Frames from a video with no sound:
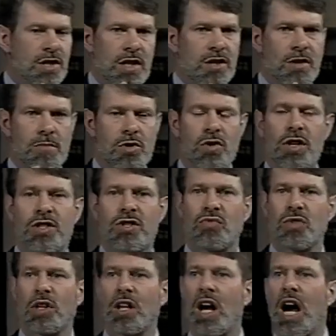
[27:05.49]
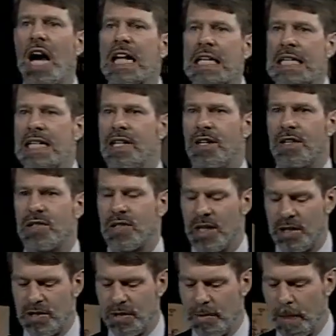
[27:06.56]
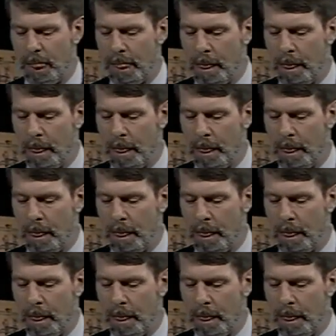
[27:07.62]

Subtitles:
the Moon is a real oddity in a sense.